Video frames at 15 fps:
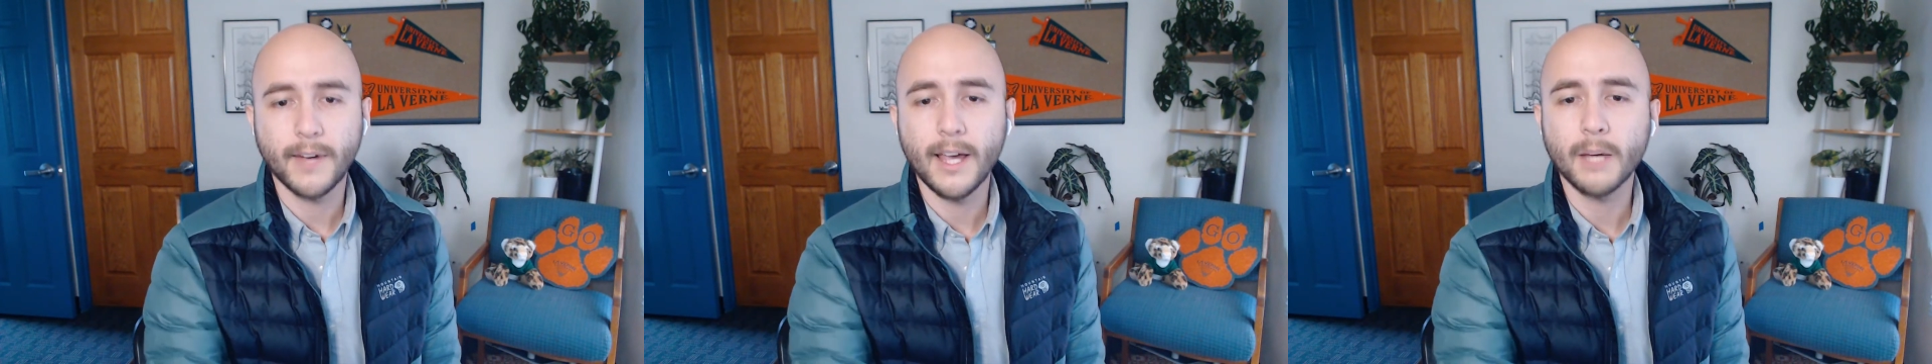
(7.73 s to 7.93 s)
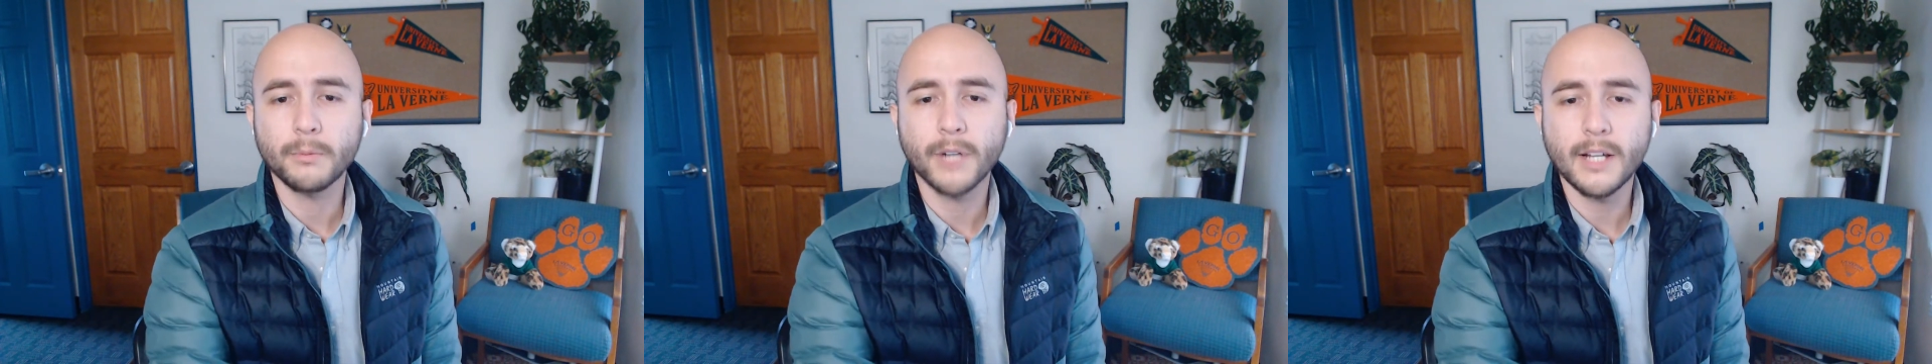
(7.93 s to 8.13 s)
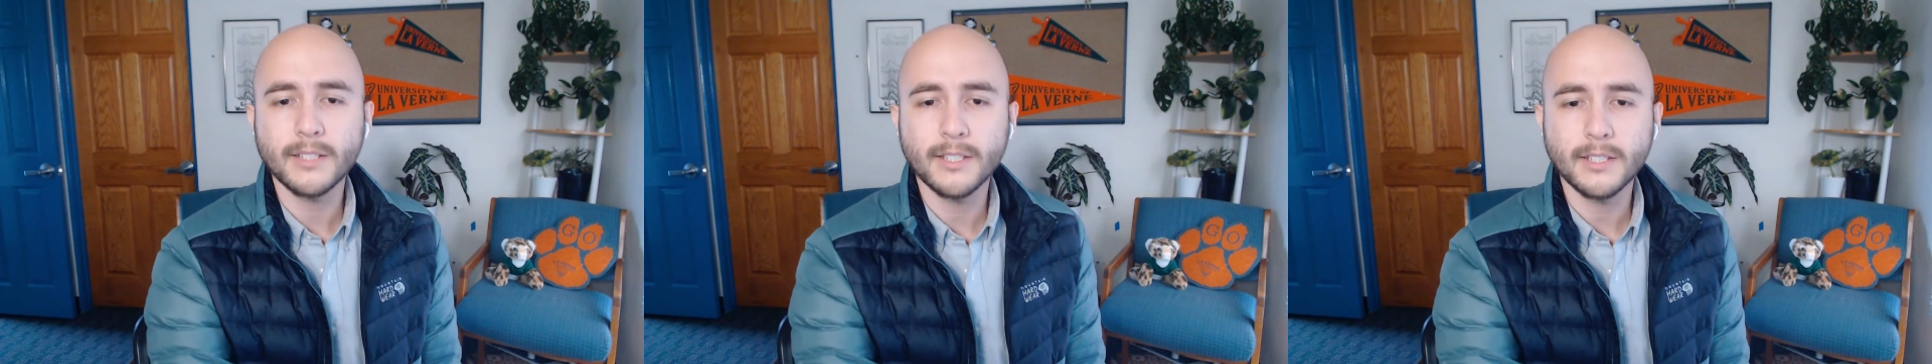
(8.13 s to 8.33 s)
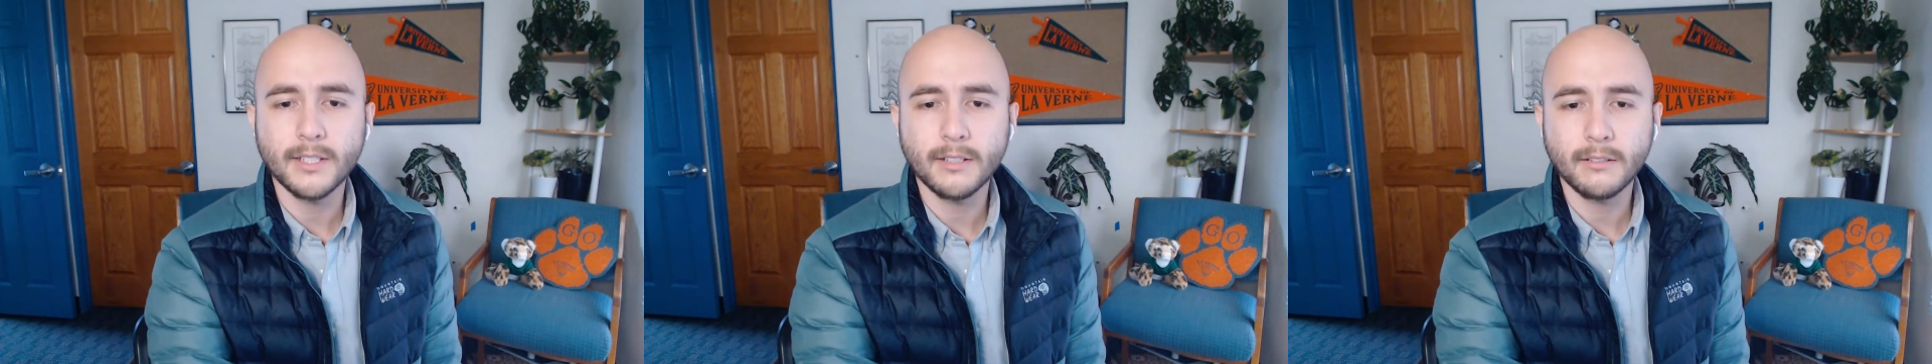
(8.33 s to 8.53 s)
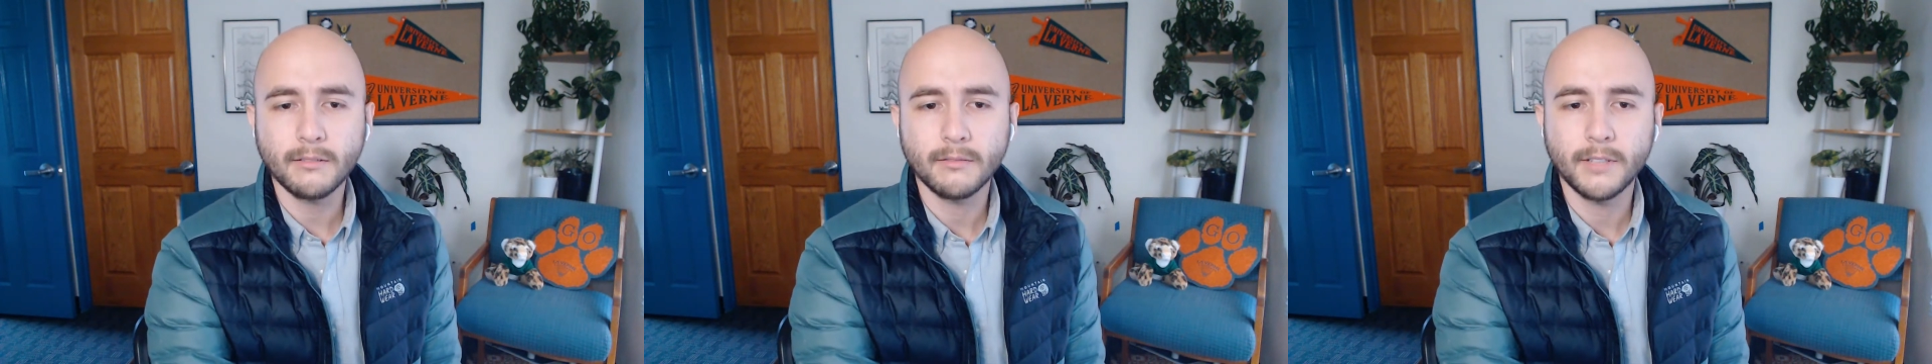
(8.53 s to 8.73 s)
file
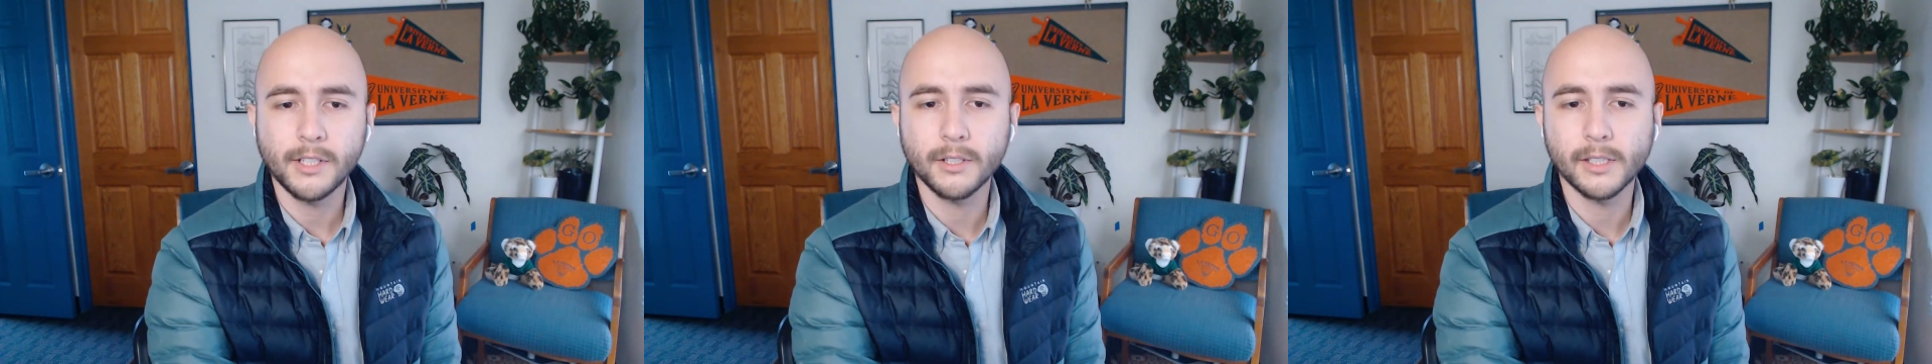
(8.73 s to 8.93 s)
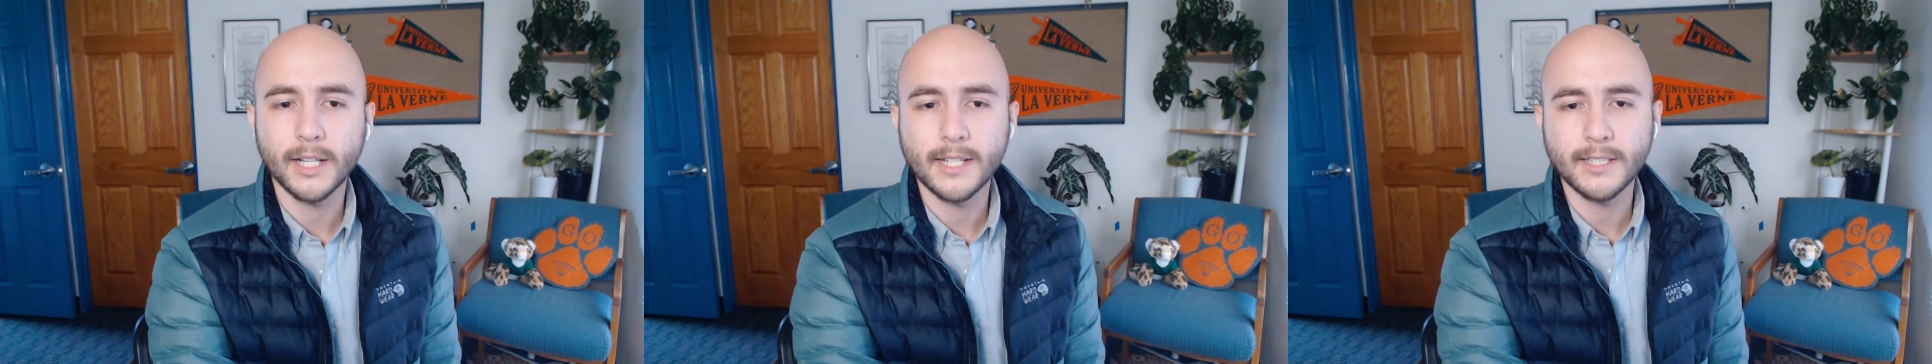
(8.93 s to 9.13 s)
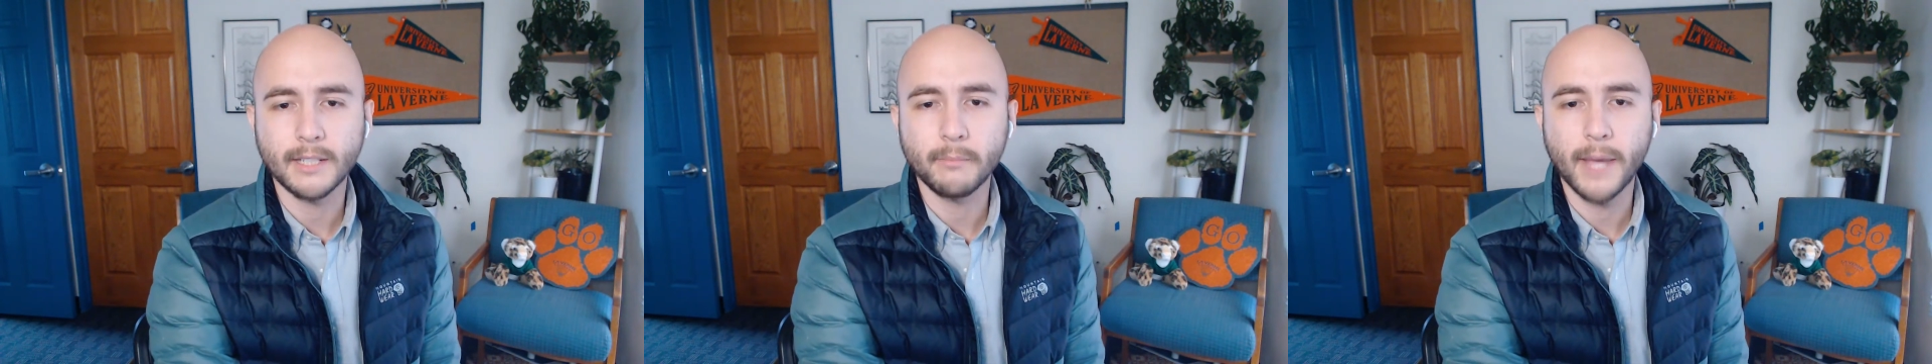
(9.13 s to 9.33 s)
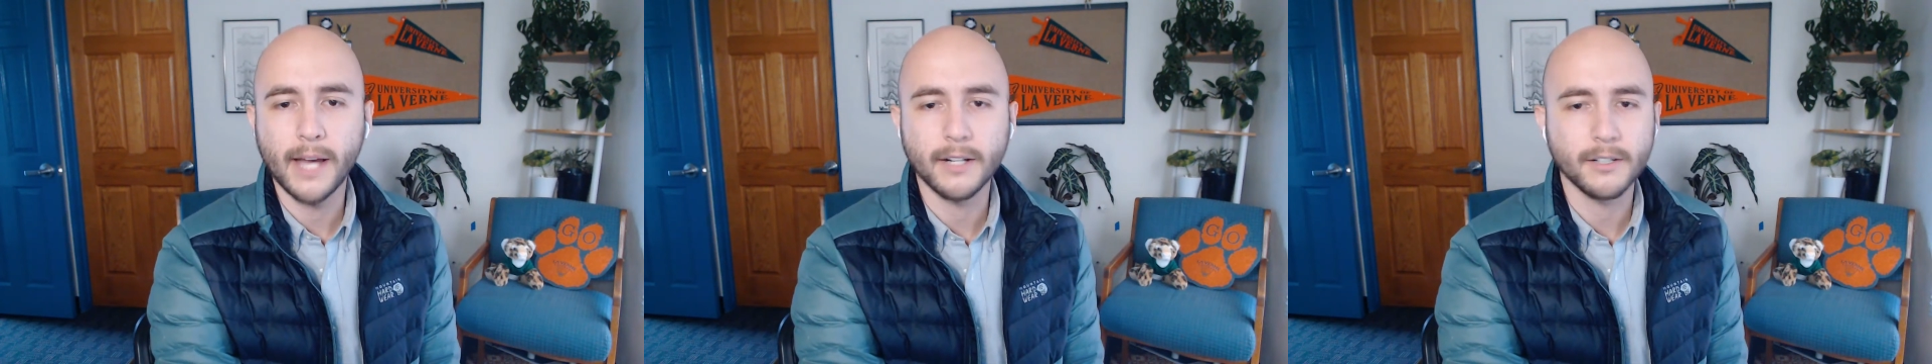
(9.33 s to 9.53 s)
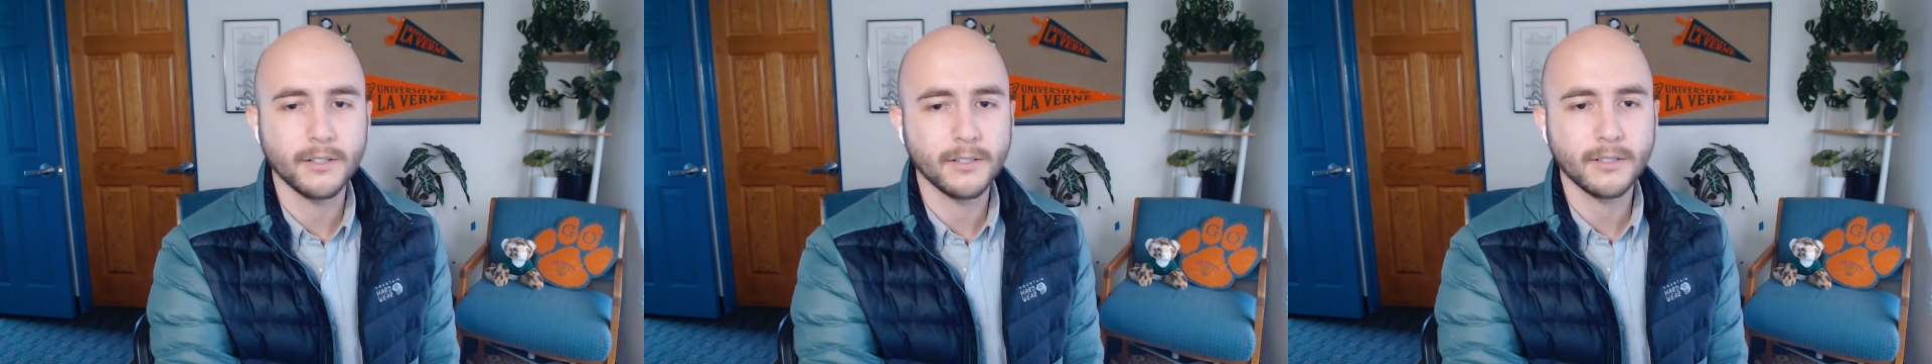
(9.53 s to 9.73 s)
processing, utilizing
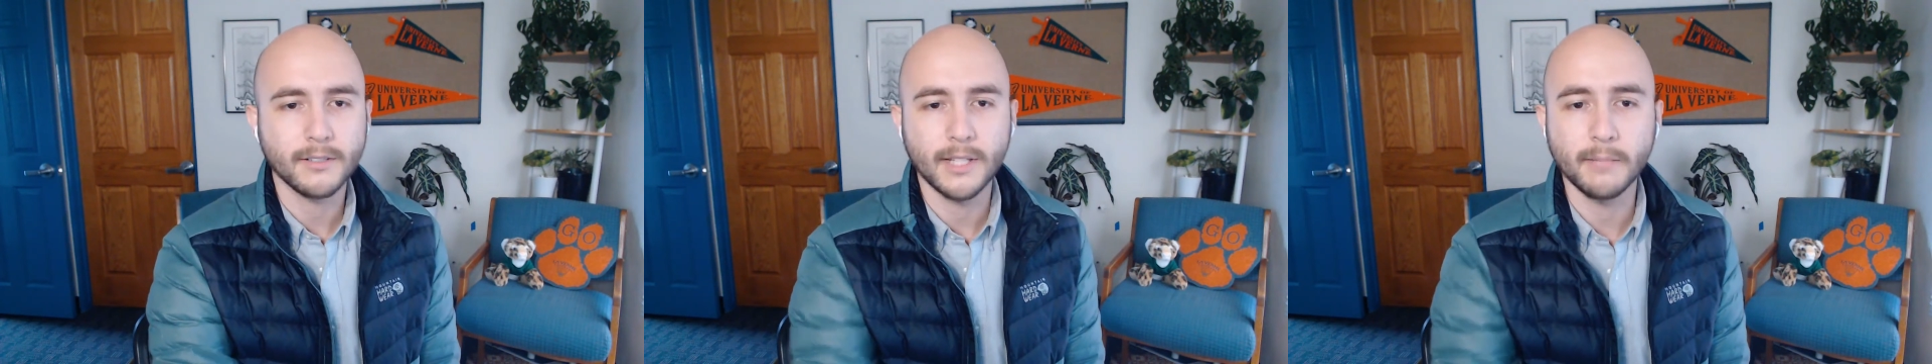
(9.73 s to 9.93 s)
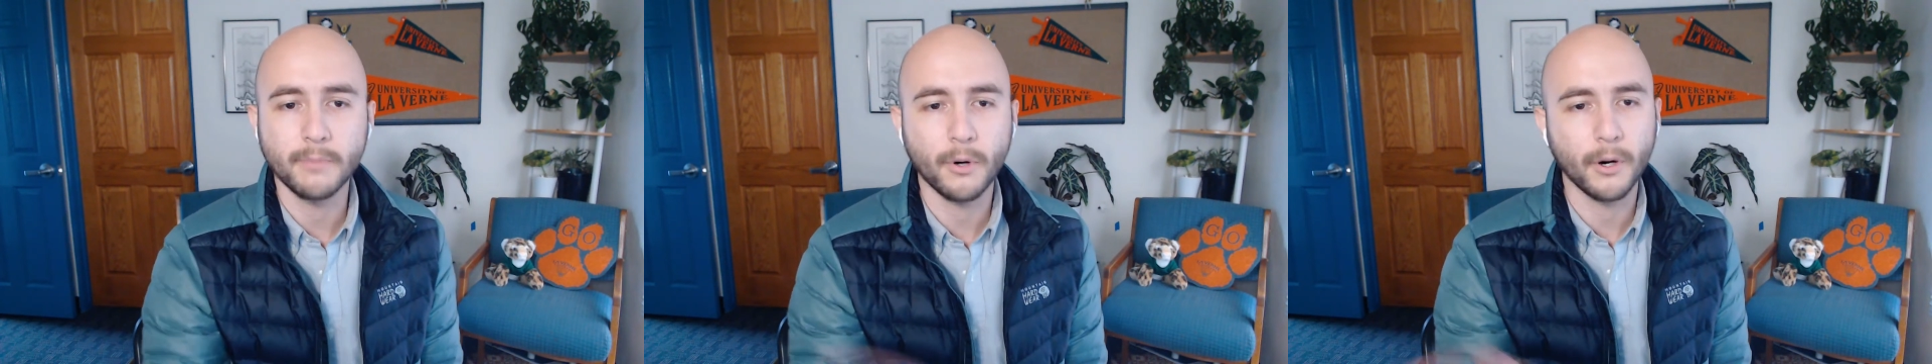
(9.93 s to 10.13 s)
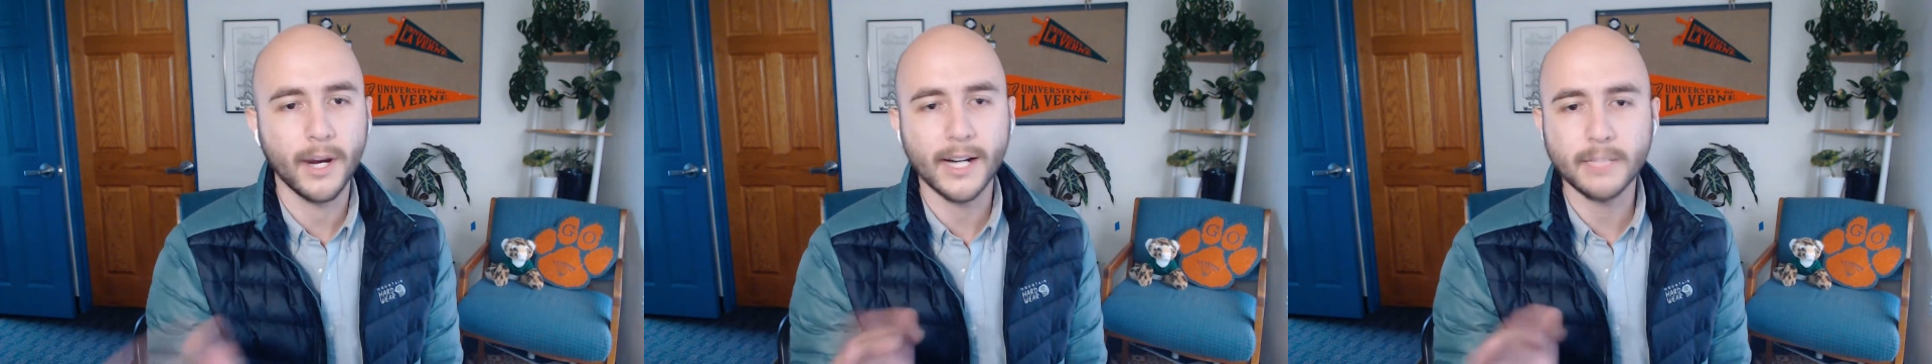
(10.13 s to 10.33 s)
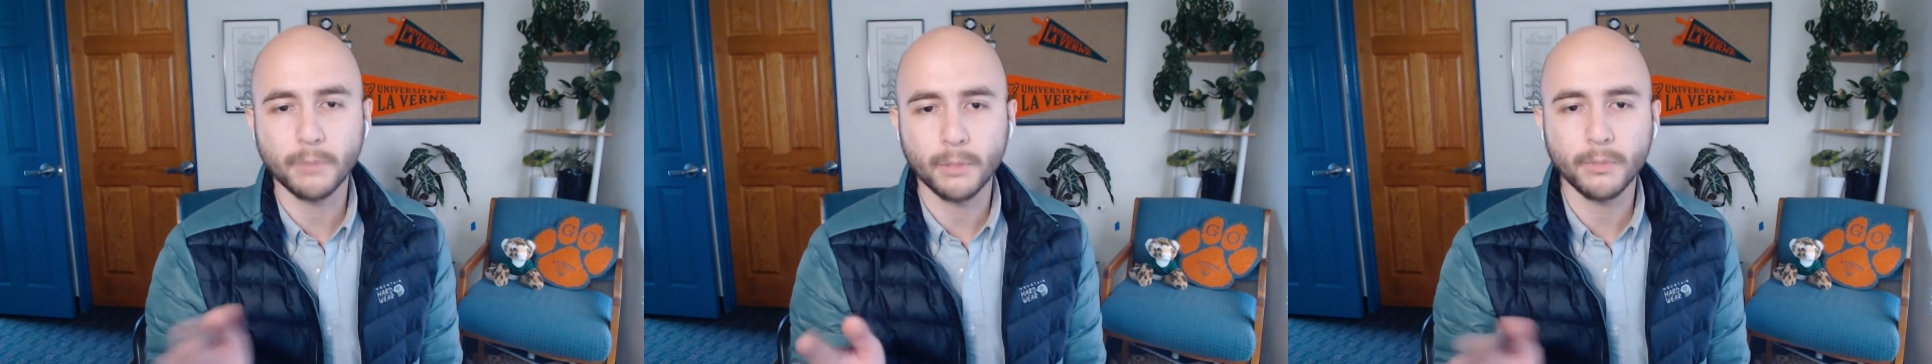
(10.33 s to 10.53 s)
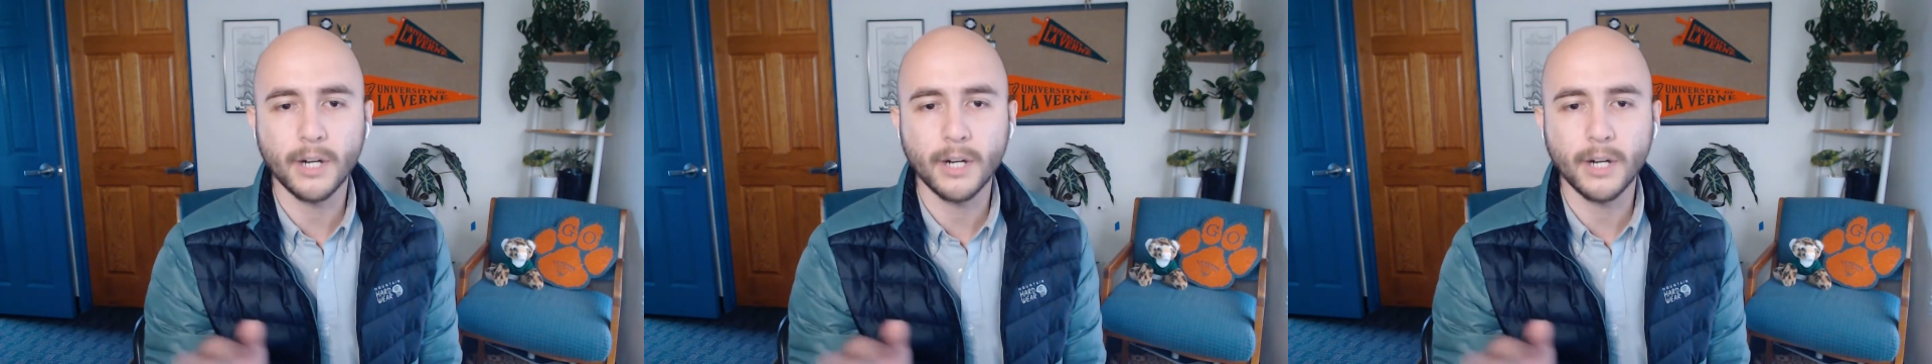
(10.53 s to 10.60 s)
Banner's import-export